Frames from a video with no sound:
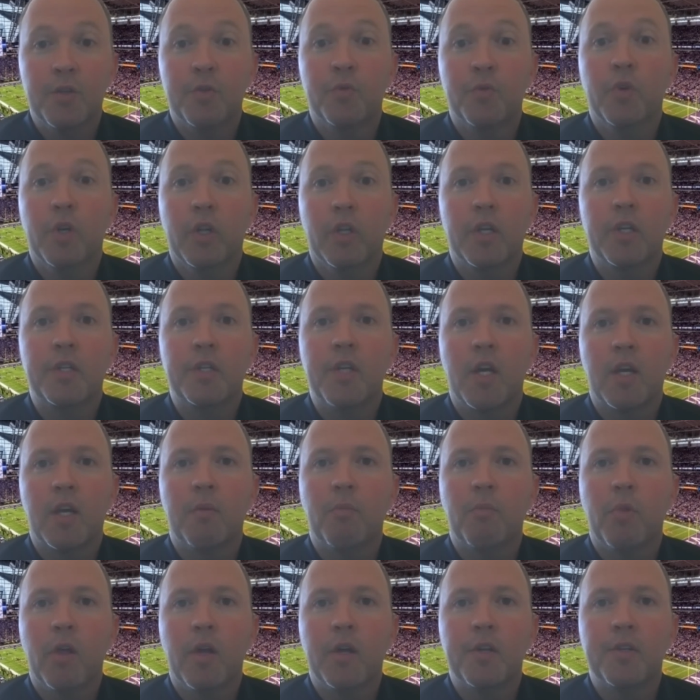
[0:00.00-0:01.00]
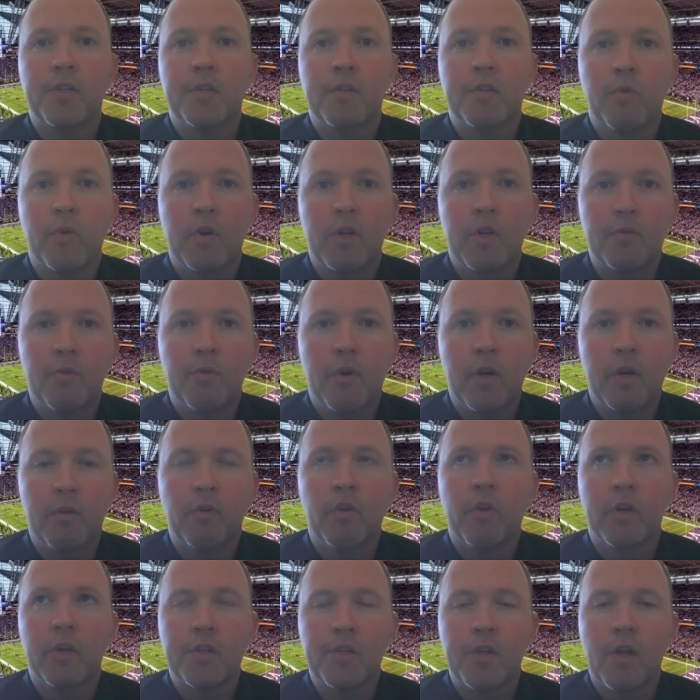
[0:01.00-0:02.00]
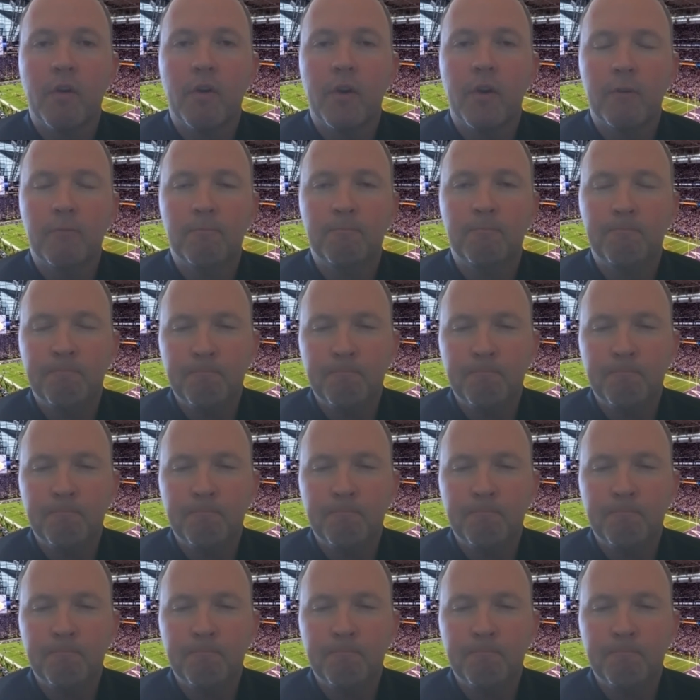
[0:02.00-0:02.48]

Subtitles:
really taken place in 2020, really accelerated.